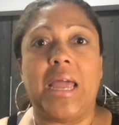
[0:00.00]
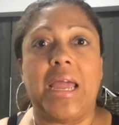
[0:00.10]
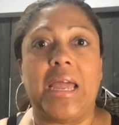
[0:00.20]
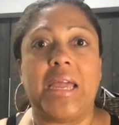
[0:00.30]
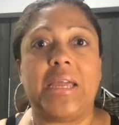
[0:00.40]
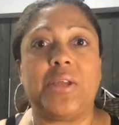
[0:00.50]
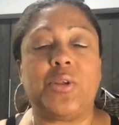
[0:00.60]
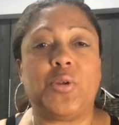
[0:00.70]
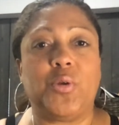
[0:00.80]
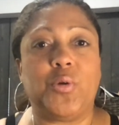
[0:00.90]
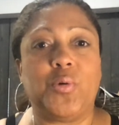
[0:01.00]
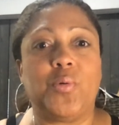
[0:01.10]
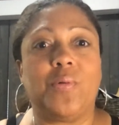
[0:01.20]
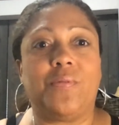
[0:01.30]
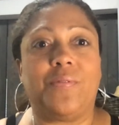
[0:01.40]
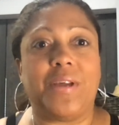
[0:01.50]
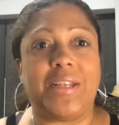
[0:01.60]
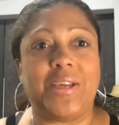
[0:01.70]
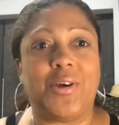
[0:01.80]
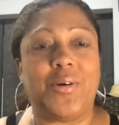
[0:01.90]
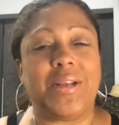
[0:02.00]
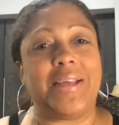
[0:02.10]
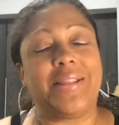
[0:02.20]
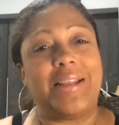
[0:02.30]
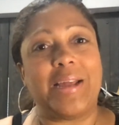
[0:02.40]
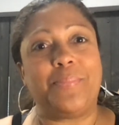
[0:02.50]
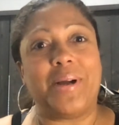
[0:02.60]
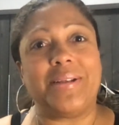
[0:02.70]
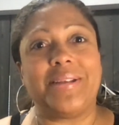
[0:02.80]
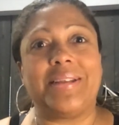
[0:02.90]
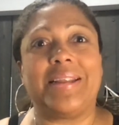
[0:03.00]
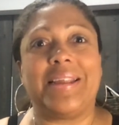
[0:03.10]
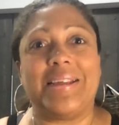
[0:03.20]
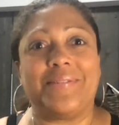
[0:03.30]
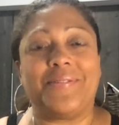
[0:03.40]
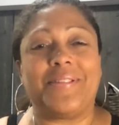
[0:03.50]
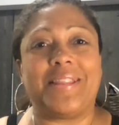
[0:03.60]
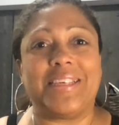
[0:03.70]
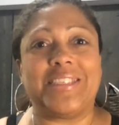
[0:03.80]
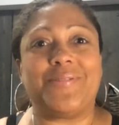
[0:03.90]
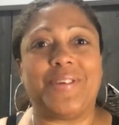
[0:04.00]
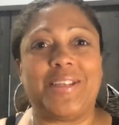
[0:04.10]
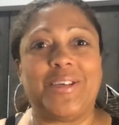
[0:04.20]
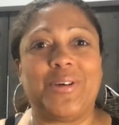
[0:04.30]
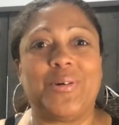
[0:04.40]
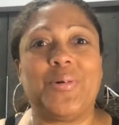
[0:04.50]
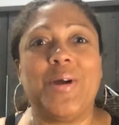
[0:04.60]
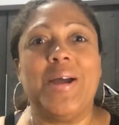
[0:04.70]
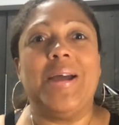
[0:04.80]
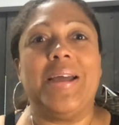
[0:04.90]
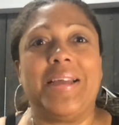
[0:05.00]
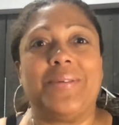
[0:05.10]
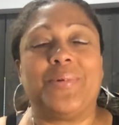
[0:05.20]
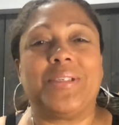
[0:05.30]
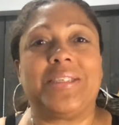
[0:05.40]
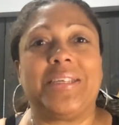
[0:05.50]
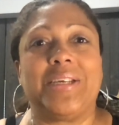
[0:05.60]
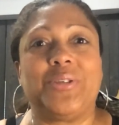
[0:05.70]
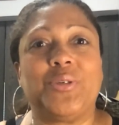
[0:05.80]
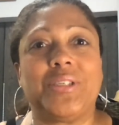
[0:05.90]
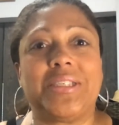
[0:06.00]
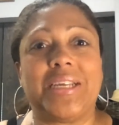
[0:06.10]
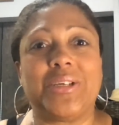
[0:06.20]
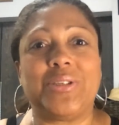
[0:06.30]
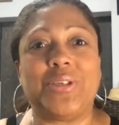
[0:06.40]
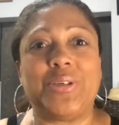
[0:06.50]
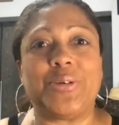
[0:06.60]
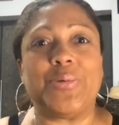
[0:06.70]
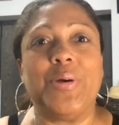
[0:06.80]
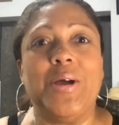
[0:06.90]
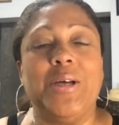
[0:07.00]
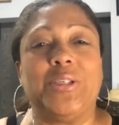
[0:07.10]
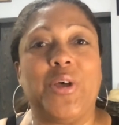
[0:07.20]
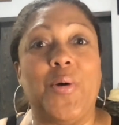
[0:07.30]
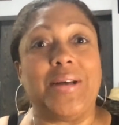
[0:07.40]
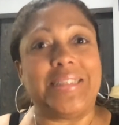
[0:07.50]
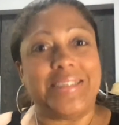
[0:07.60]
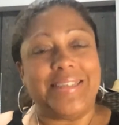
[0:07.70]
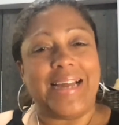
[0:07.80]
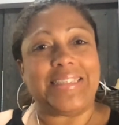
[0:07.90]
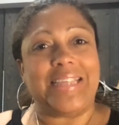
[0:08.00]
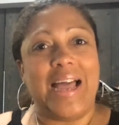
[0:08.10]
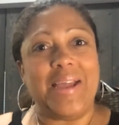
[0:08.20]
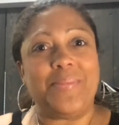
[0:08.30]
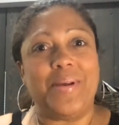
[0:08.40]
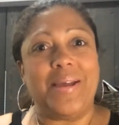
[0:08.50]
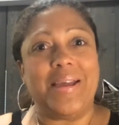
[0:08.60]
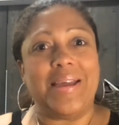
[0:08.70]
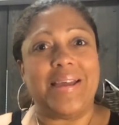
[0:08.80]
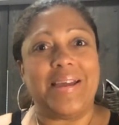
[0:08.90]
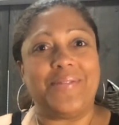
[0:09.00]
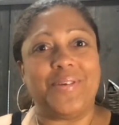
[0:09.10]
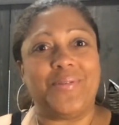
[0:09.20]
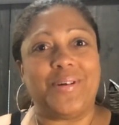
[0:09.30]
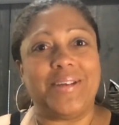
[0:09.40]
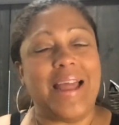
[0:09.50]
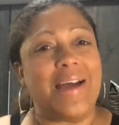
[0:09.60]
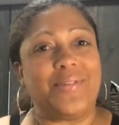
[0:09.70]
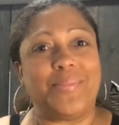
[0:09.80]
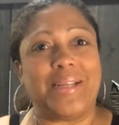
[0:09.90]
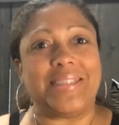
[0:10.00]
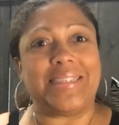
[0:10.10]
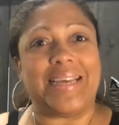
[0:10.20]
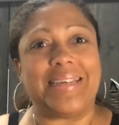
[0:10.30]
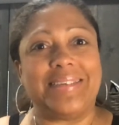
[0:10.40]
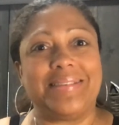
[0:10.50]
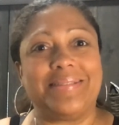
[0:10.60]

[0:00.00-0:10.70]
a new video, and hit the like button if this video was interesting to you. So until next time, everyone, have a blessed day.